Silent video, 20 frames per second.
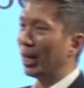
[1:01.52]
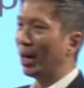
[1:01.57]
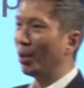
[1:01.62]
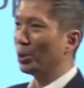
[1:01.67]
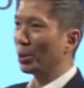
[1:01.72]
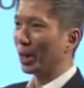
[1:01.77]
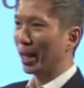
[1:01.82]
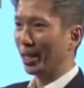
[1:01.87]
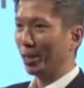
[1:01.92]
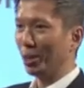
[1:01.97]
how
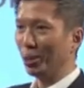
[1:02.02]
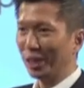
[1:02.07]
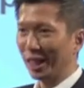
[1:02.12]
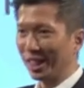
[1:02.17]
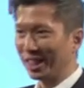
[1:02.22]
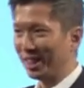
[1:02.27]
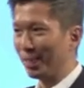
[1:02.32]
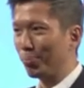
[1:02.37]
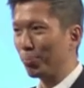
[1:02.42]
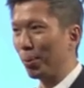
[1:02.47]
you can use
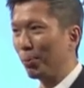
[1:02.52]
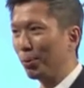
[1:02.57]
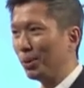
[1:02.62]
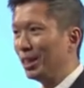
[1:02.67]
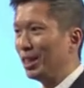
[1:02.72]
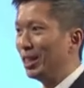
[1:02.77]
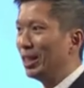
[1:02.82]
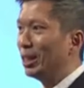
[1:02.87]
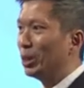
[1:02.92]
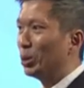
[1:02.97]
SC
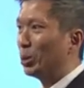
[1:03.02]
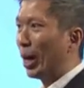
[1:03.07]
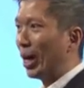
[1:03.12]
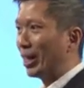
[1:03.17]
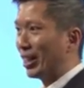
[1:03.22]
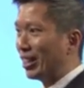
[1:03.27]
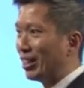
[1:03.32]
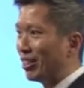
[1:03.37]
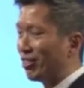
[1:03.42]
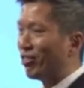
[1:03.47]
Property to
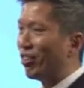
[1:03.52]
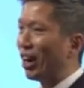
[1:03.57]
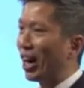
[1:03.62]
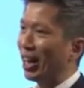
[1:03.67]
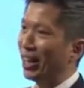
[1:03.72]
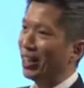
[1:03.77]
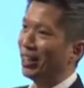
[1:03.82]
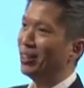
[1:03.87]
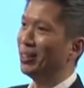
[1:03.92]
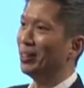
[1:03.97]

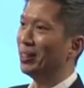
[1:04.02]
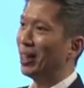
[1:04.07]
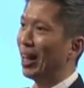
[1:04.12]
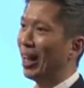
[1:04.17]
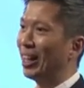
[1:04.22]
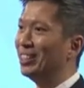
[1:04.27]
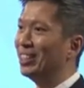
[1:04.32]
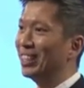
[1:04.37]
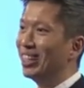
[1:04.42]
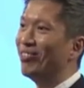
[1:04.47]
identify
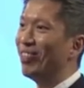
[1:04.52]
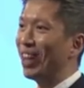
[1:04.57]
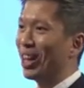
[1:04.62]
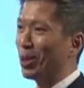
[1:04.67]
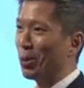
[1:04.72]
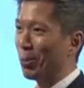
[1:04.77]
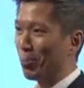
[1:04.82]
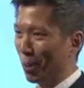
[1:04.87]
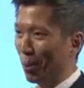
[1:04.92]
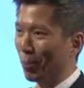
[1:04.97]

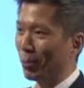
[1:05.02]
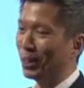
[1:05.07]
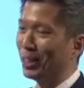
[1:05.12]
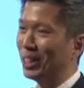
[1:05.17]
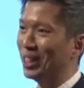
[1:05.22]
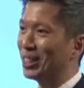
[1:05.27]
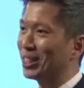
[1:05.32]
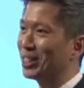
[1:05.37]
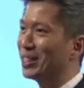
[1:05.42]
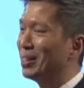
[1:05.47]
undervalued
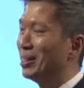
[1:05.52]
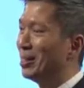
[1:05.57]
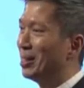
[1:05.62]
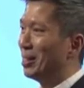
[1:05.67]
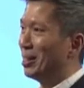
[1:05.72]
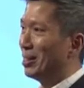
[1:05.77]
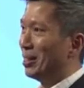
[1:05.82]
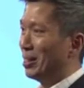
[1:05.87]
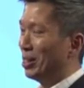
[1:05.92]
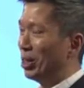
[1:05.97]
properties.
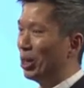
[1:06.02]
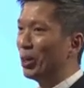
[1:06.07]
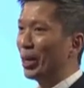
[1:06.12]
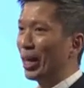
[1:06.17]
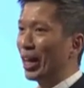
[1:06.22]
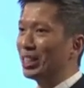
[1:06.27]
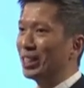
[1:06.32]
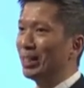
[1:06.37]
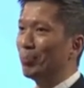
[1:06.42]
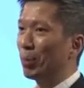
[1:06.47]
You know,
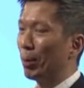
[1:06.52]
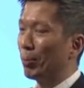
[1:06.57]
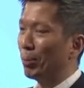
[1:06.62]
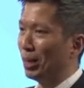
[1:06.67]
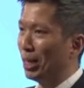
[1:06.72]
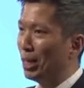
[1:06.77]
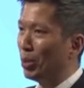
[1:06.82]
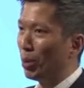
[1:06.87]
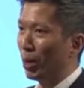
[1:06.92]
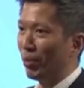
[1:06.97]
in SC
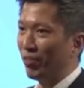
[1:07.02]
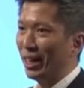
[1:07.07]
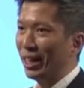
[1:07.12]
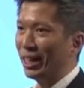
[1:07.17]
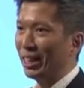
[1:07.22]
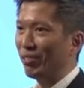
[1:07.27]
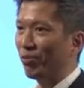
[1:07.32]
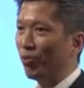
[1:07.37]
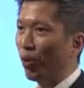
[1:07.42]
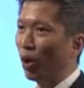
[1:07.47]
Property, we have
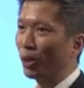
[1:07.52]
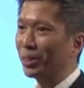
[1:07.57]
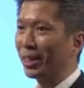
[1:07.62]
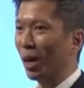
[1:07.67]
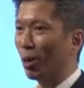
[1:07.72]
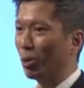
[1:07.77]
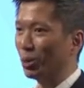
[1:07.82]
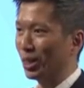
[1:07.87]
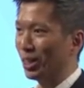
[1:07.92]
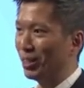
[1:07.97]

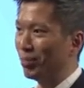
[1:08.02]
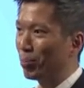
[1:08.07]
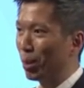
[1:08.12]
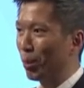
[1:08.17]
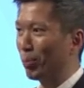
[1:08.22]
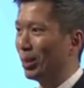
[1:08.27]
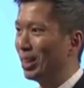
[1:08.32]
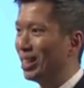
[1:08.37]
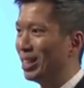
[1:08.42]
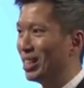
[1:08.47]
84,000
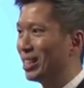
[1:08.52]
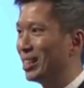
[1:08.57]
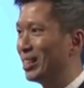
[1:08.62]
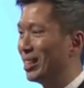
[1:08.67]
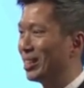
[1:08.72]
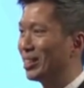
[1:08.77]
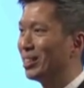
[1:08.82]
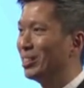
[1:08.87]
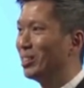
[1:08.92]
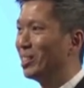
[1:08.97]
property
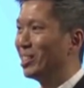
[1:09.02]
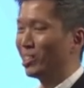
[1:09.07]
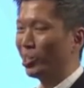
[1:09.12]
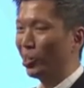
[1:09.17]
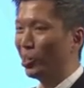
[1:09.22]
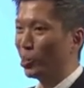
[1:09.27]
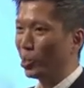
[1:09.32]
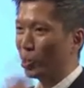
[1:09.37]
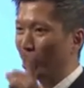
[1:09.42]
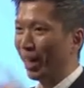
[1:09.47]
listings,
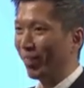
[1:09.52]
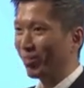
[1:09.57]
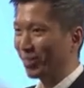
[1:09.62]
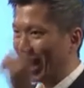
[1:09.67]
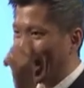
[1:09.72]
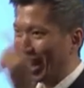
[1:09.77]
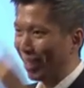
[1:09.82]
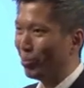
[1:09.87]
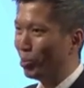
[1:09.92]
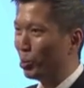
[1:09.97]
so you don't have
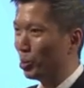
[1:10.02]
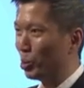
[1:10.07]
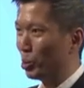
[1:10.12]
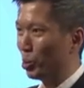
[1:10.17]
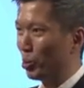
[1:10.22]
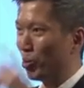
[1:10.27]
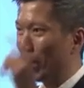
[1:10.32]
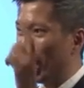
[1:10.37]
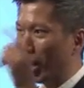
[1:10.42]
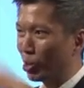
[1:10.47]
time
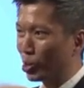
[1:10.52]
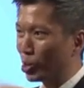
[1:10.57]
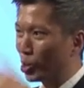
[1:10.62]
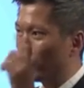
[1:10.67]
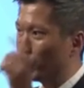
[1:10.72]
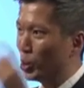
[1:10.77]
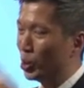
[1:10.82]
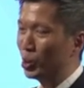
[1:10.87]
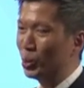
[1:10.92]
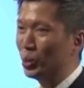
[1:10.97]
to plow
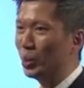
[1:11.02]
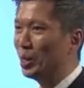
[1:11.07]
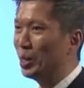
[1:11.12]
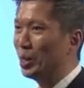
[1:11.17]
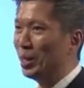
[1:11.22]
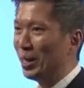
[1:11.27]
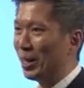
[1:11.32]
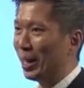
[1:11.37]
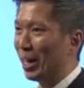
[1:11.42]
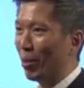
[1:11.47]
through
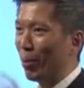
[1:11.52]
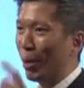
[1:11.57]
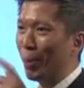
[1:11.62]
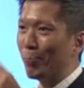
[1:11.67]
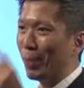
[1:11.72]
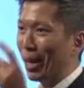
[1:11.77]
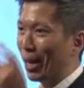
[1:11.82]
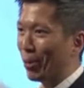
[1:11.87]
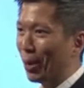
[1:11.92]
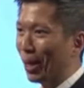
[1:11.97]

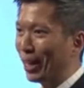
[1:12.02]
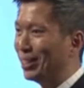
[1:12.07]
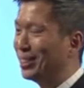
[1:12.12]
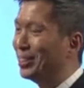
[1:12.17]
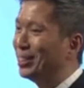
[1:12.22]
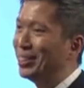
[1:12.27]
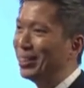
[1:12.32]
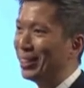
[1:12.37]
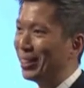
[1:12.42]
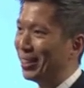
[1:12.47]
one by
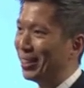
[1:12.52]
one